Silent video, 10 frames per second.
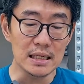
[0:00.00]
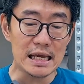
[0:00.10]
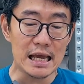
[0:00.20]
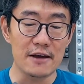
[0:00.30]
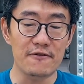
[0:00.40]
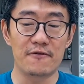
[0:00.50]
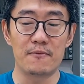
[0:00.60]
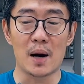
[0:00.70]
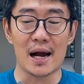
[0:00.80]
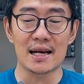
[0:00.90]
if
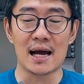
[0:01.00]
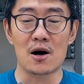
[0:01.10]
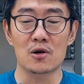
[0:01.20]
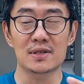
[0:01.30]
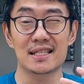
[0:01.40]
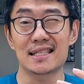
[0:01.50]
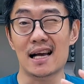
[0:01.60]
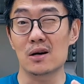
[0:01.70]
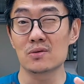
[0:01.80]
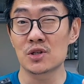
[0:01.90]
by now
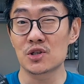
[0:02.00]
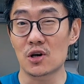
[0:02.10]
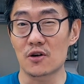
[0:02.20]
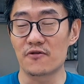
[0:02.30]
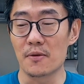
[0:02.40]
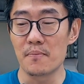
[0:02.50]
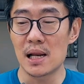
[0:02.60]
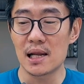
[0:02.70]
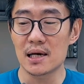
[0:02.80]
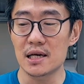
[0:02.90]
sounds sort of
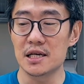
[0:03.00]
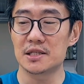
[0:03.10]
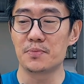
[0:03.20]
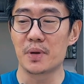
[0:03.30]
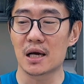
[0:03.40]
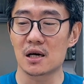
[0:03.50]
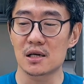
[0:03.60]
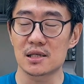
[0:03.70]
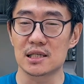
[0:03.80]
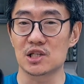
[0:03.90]
familiar, it's
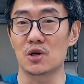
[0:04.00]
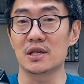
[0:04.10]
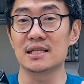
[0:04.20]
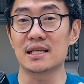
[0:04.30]
because the Sony